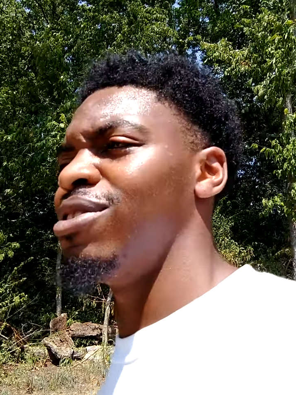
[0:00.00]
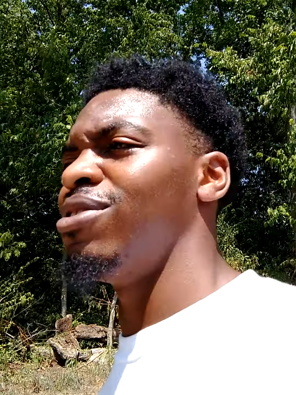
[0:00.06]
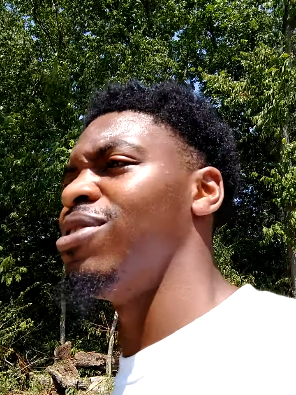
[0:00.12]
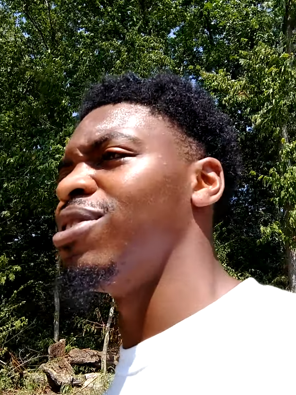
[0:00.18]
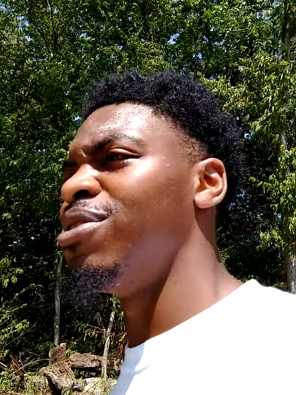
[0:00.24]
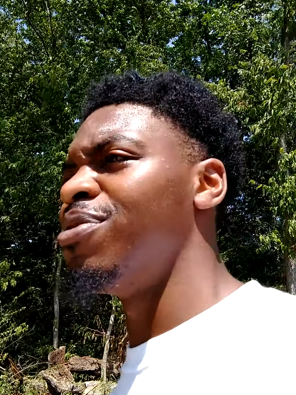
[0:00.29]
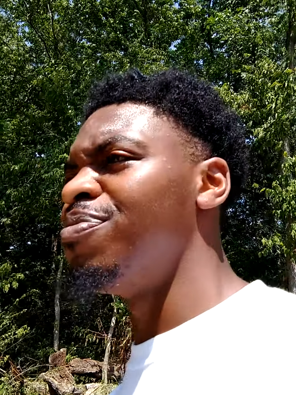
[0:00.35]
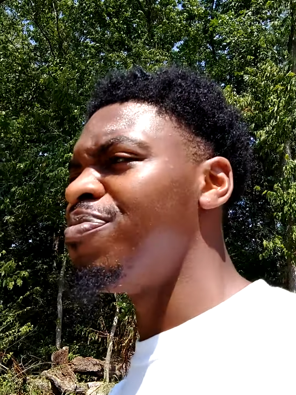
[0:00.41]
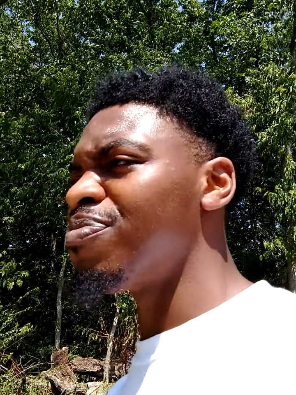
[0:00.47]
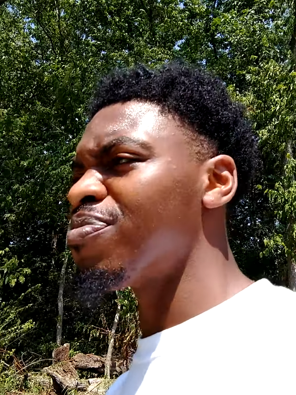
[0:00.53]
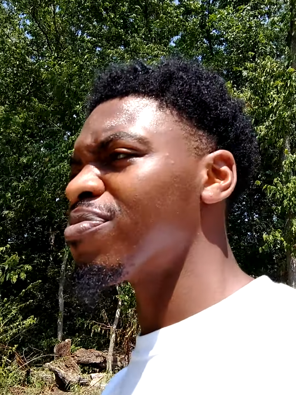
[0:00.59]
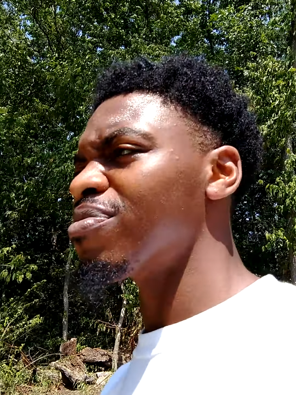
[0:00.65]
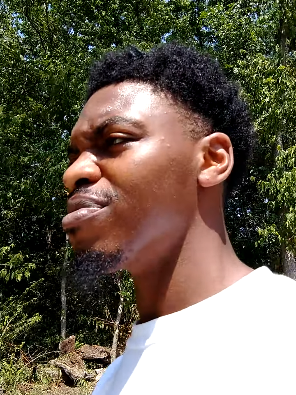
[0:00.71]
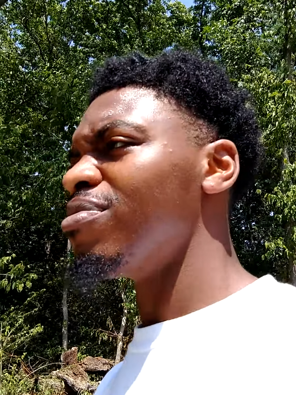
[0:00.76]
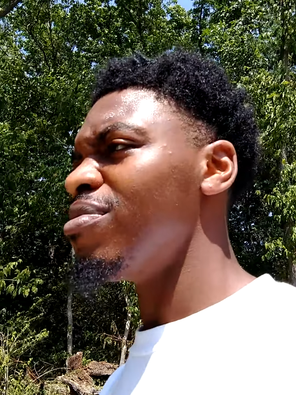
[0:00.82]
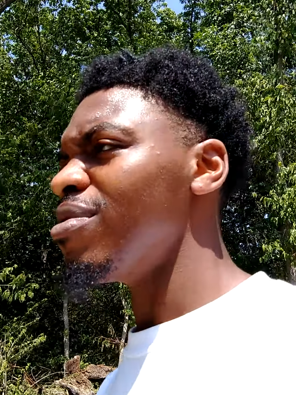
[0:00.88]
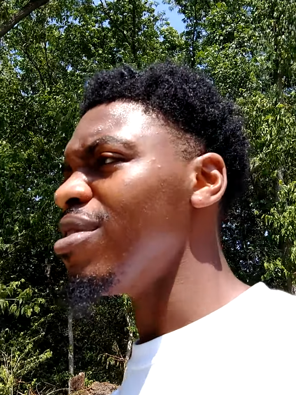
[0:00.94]
you know?
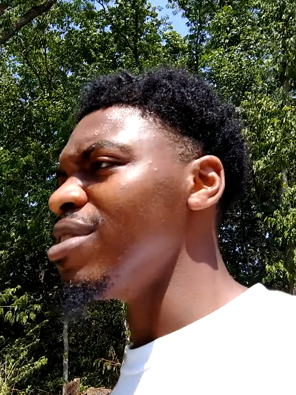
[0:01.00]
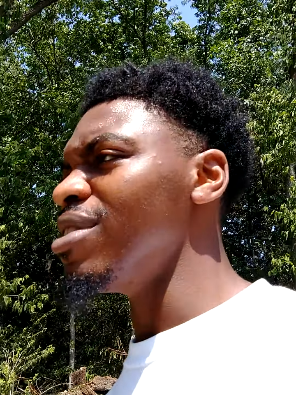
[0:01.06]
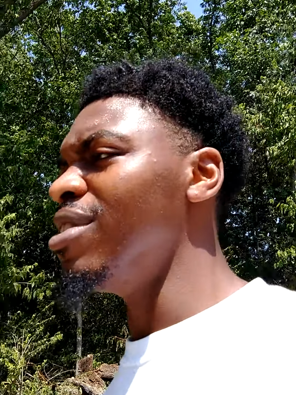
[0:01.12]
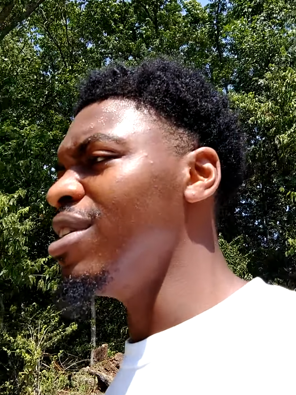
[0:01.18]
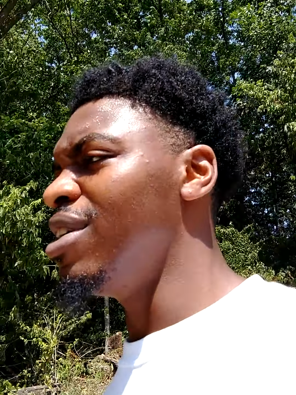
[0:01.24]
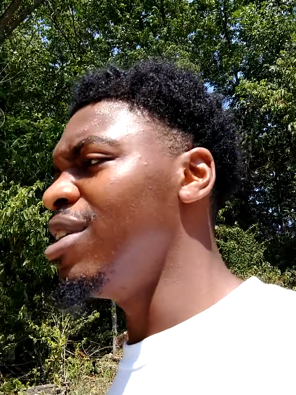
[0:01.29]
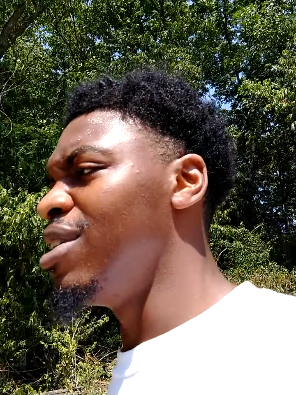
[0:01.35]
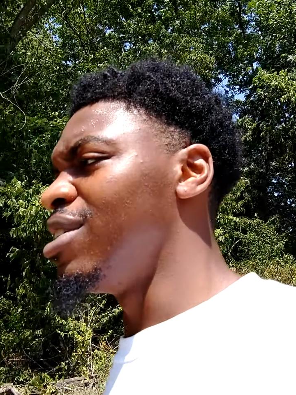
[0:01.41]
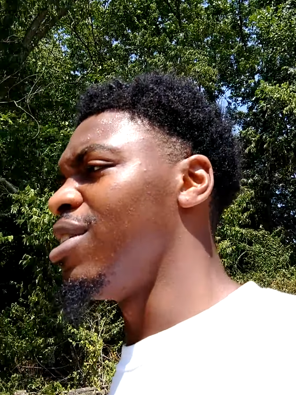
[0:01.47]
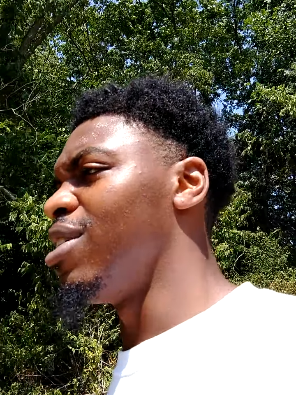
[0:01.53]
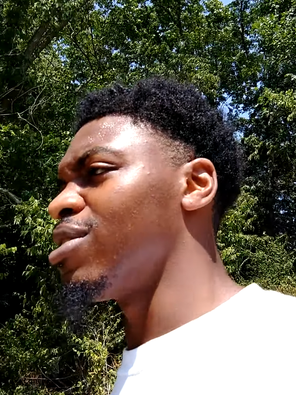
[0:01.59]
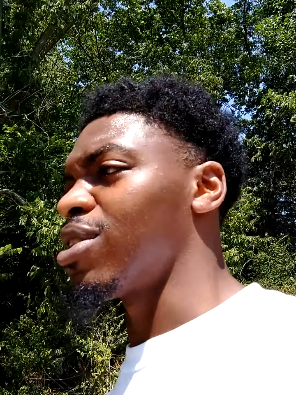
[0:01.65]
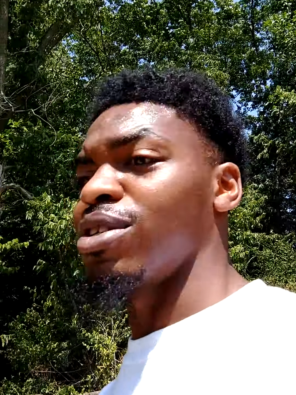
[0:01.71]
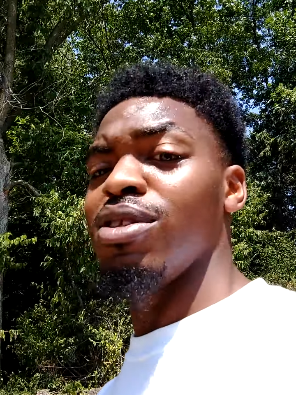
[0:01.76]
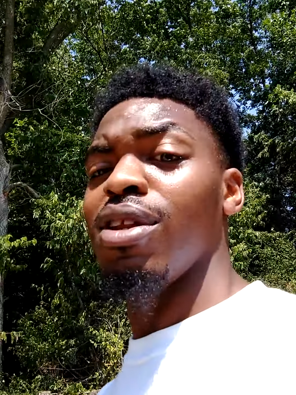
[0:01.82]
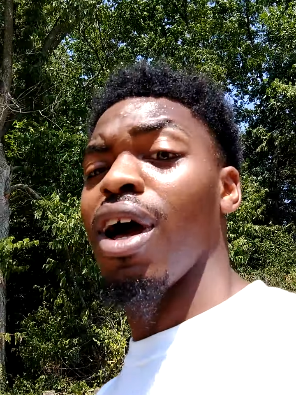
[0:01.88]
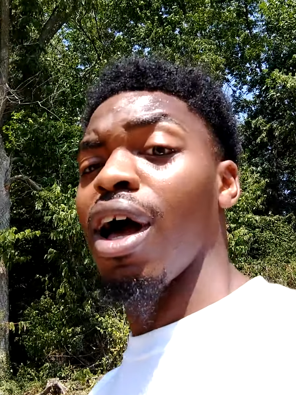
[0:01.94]
I was
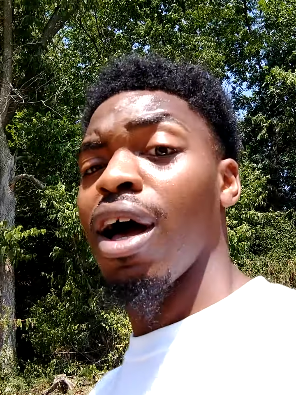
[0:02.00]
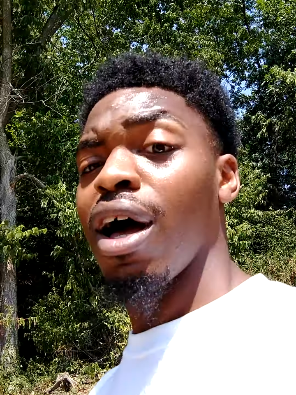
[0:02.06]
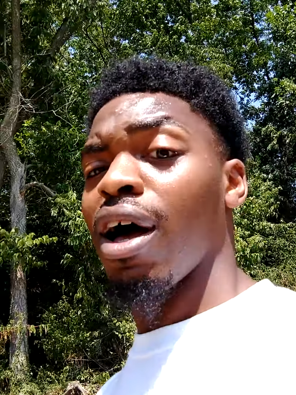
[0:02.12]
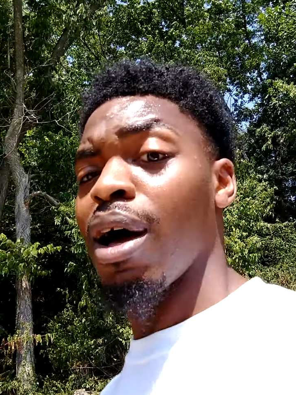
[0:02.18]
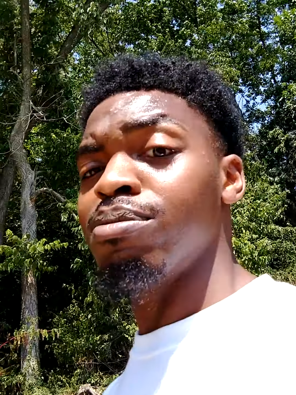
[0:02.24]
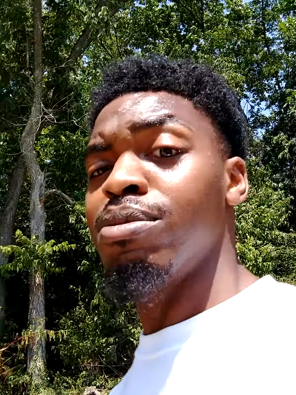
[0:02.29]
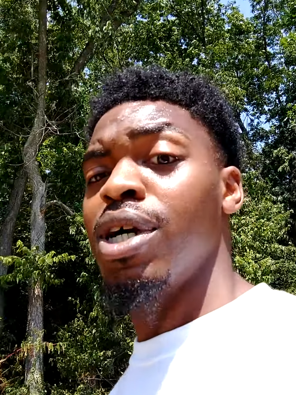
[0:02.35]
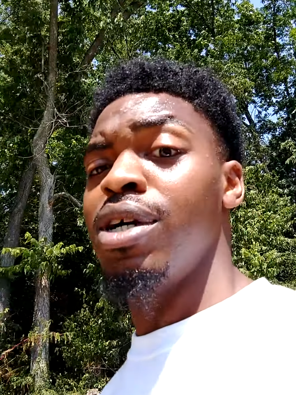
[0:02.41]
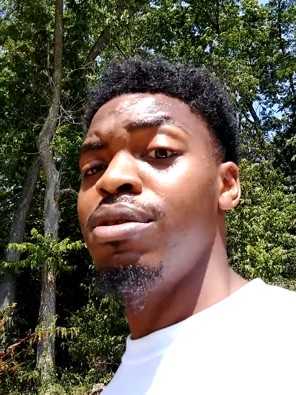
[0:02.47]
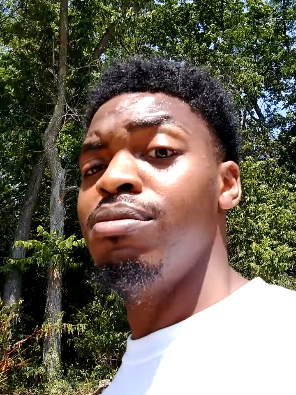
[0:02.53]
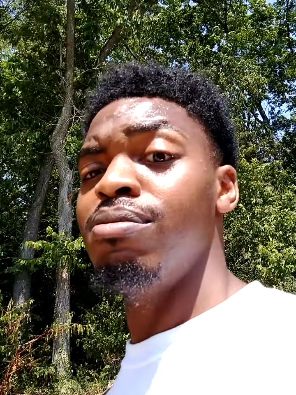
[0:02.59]
like, nah, I'm good.